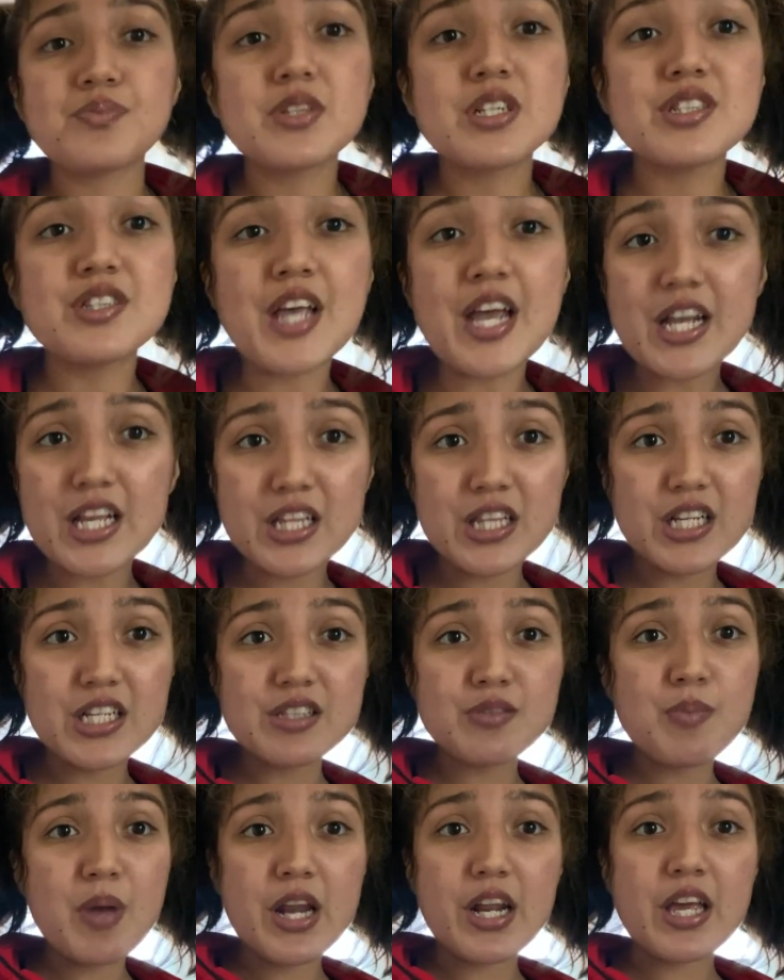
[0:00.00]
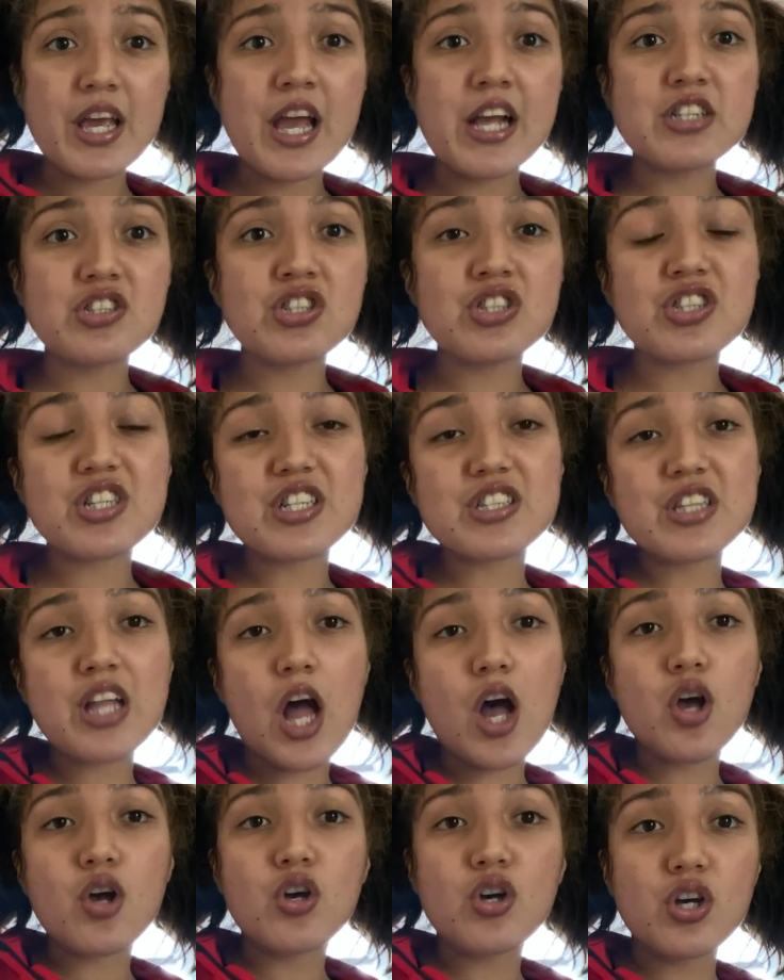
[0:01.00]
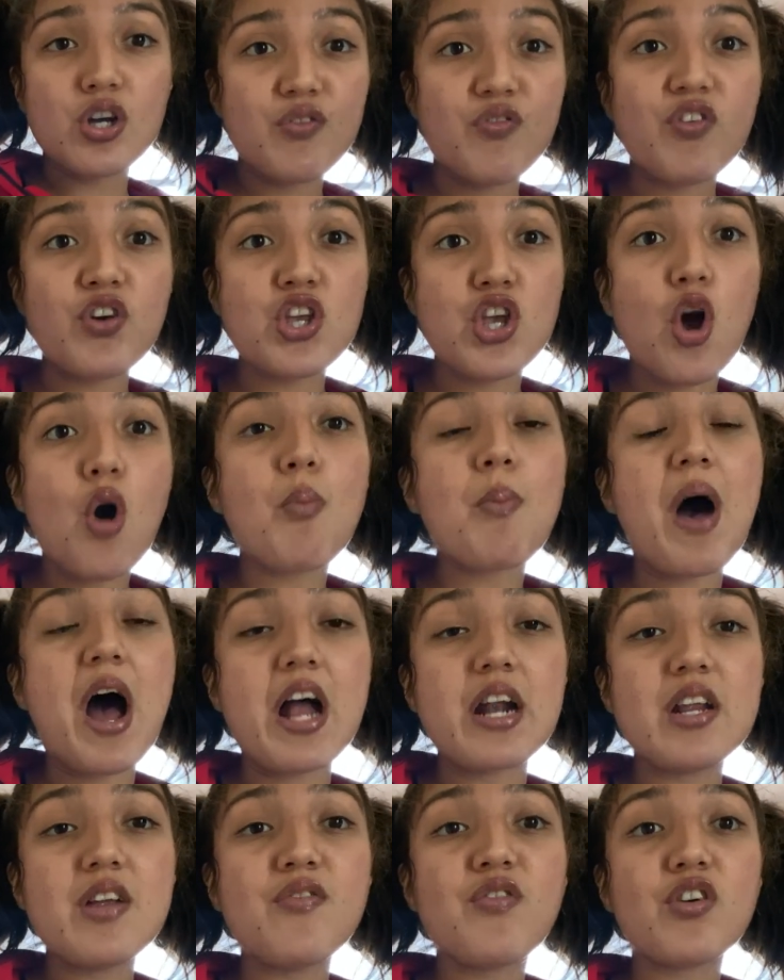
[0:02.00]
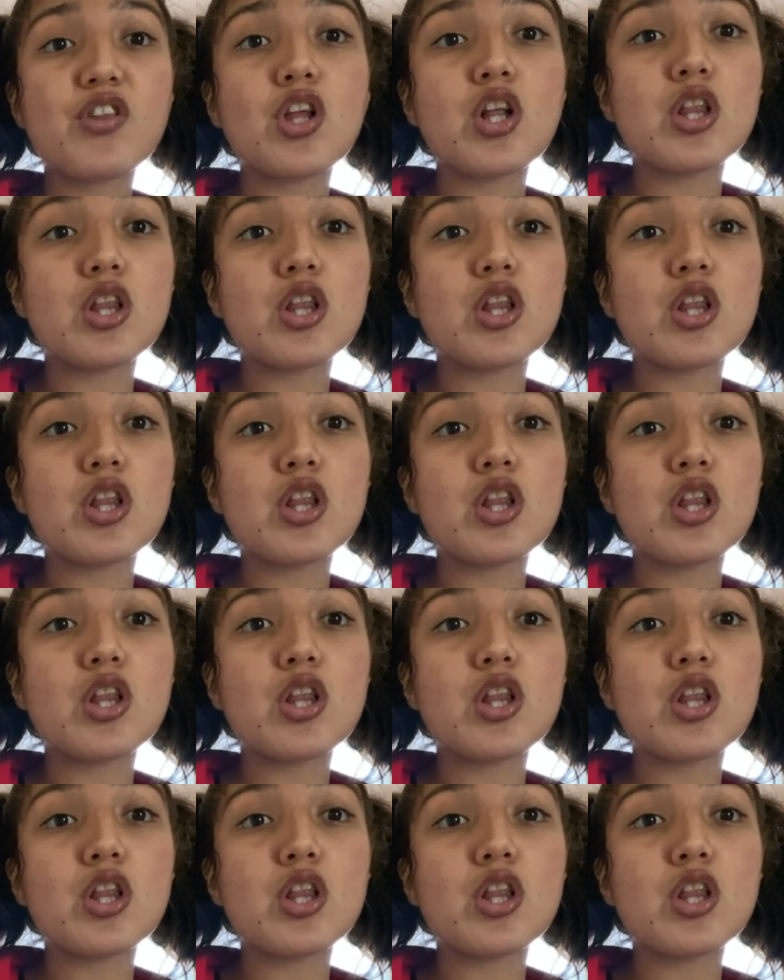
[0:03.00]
taking these medications is not good for your body for the